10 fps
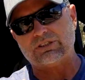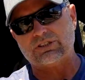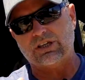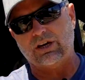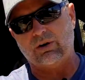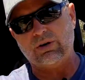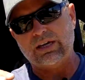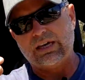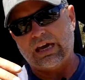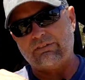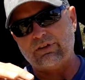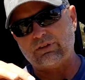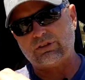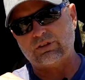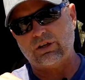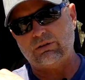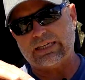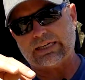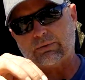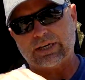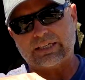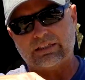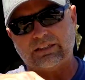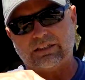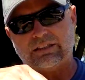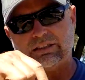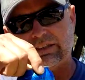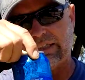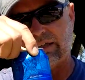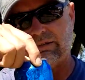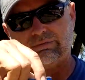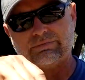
So if you throw like a regular, like a